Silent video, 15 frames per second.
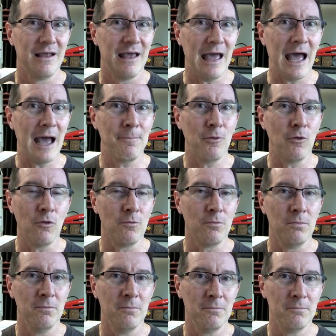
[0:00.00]
Apple
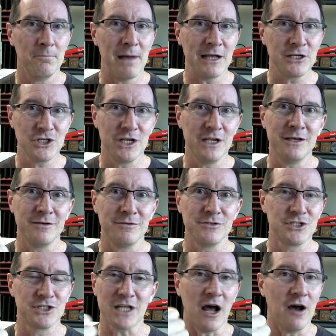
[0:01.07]
bashing
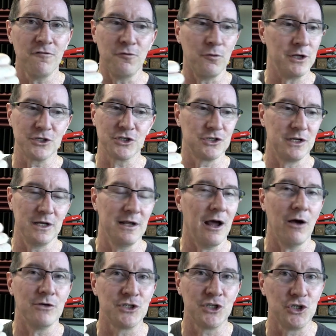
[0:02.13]
stuff, which
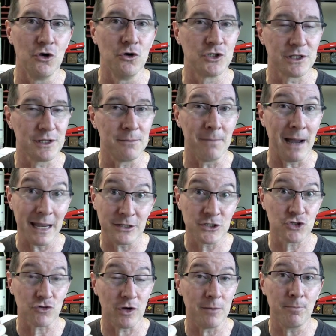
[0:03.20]
is hugely
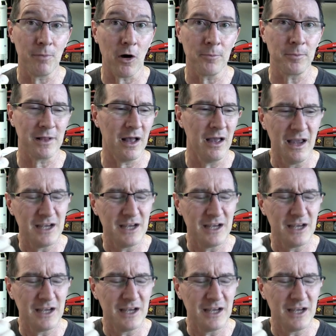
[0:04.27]
mainstream popular.